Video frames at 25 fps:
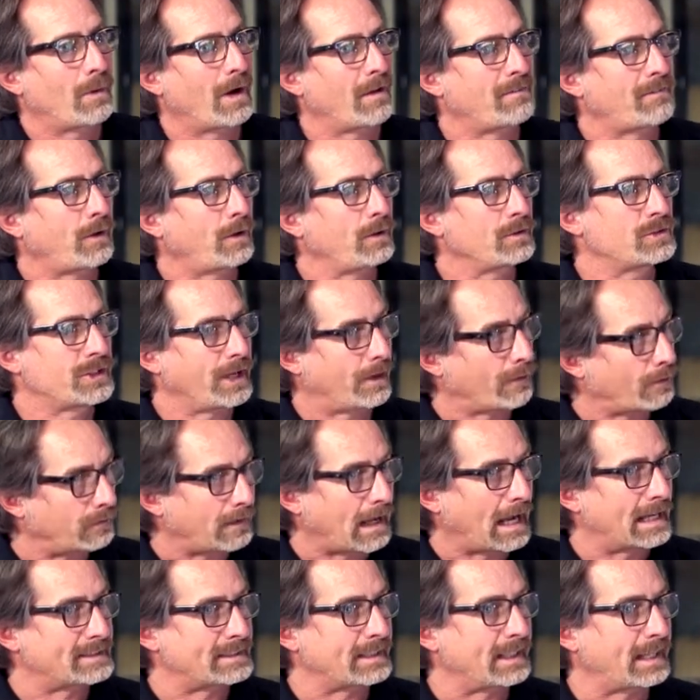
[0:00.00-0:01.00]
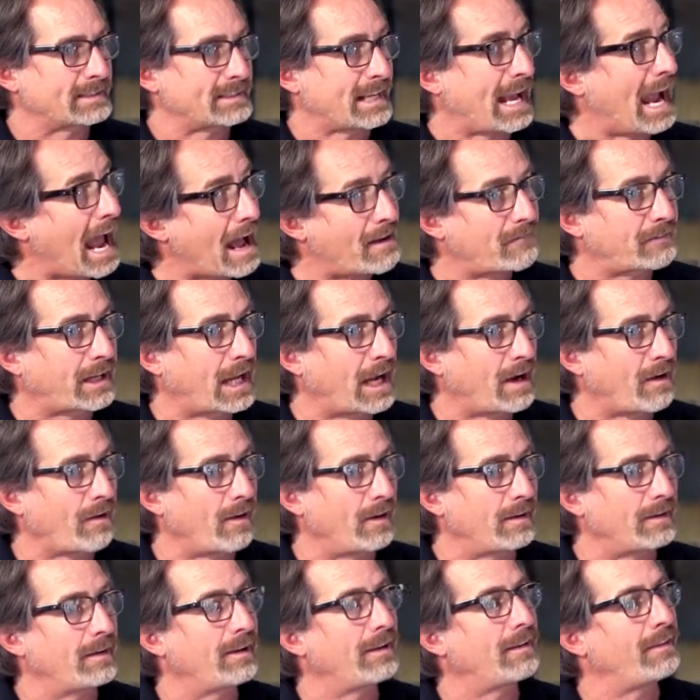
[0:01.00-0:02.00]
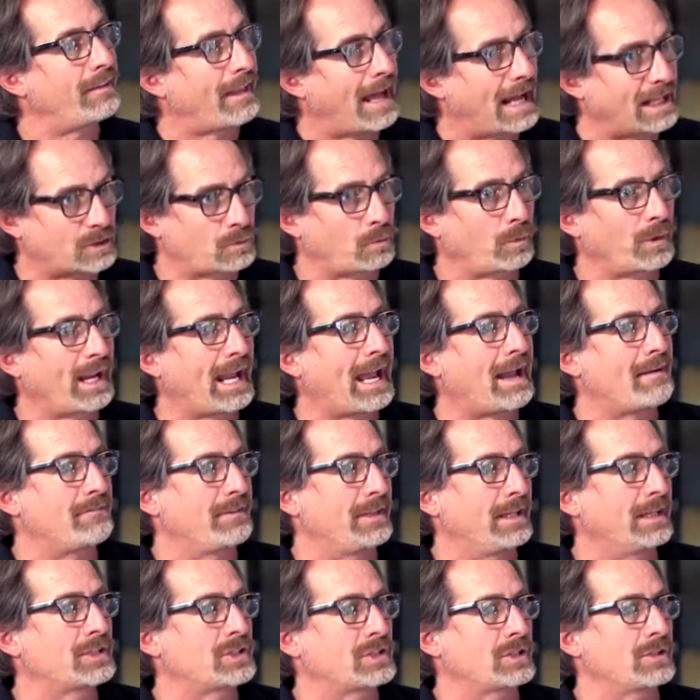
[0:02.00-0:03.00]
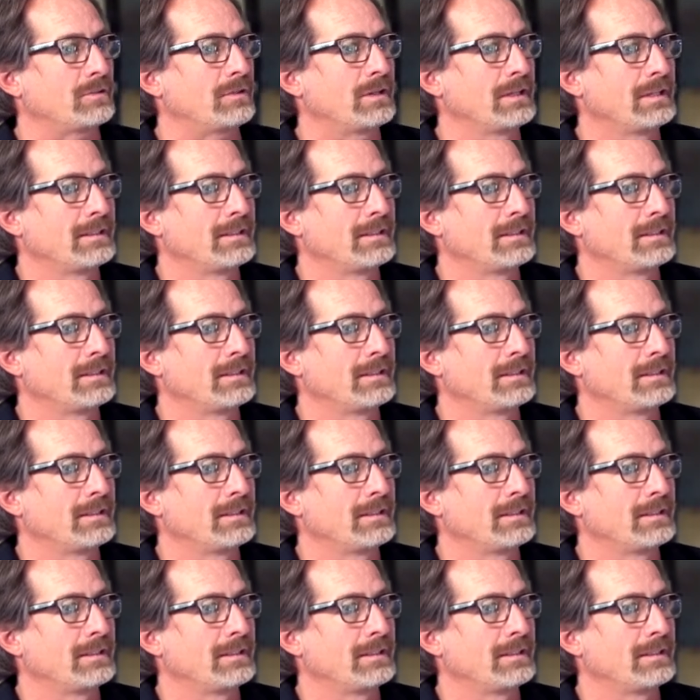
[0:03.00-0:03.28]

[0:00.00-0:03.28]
But if they're generalizing it as a half carat, that's where you have the issue.